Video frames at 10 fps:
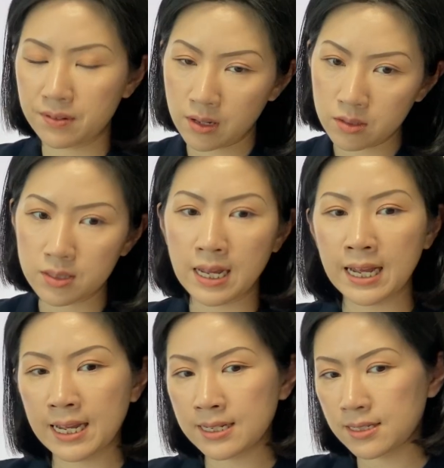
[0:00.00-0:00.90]
clause
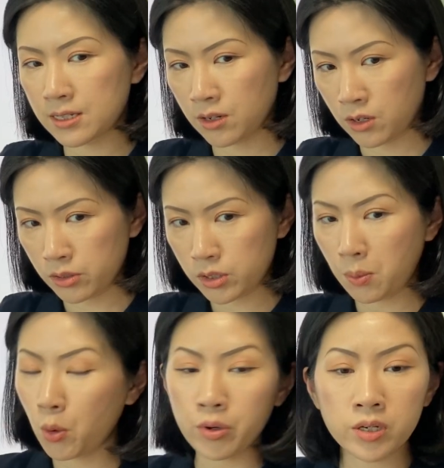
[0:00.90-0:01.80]
as the
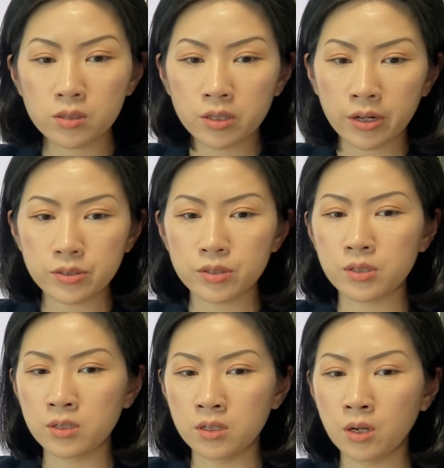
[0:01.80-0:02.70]
subordinate clause
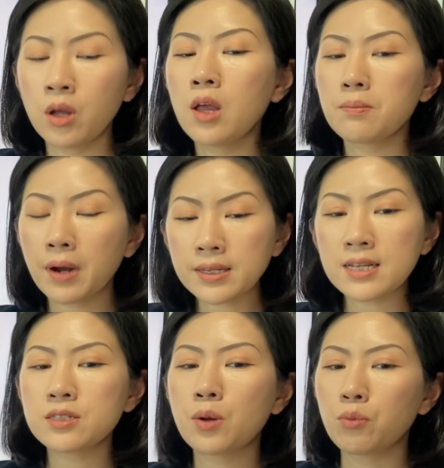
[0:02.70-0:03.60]
to
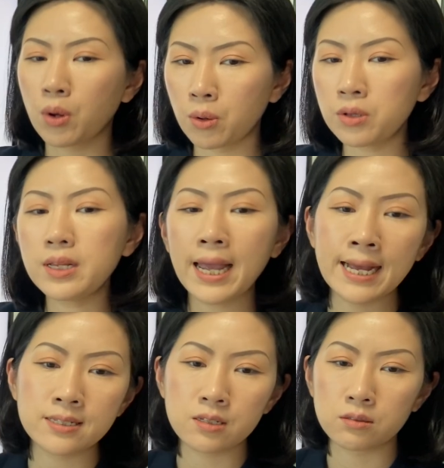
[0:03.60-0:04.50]
practice the role
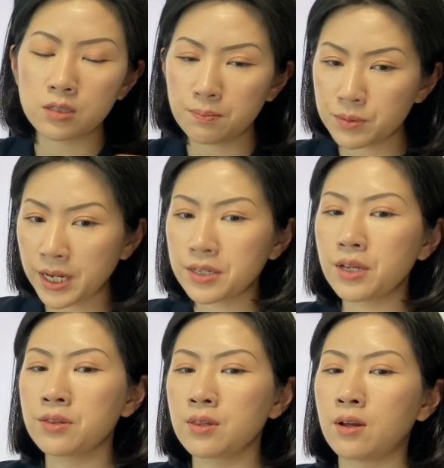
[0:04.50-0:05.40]
as the subject
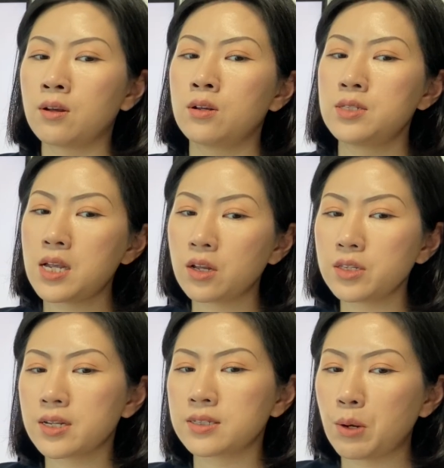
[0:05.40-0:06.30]
in the second
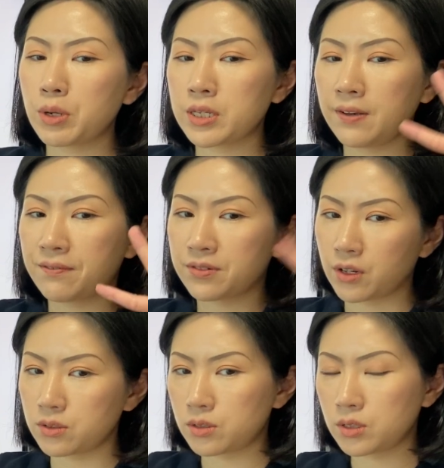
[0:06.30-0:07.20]
declarative
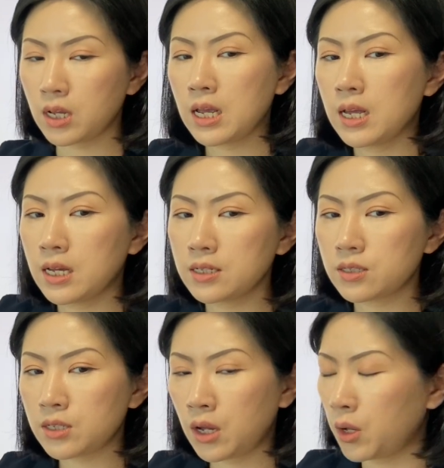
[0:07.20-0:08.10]
clause.
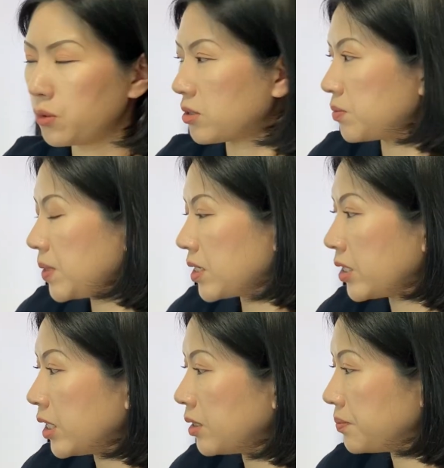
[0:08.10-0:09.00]
So the
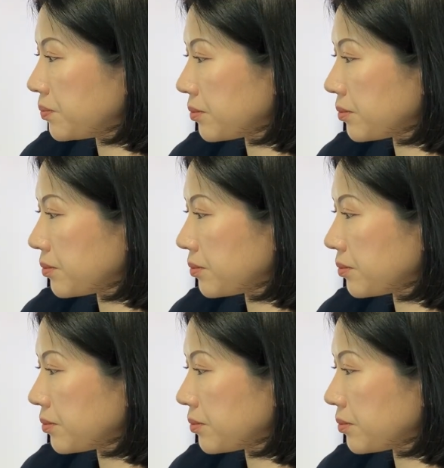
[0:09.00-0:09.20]
speaker